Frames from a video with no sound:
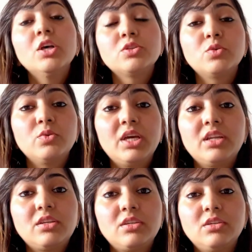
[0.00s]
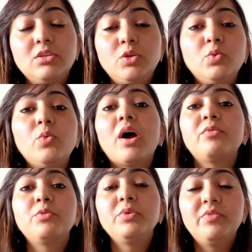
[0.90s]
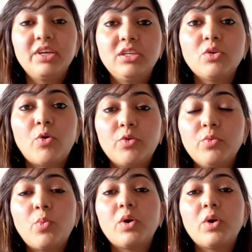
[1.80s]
so that uh, you have to be very thorough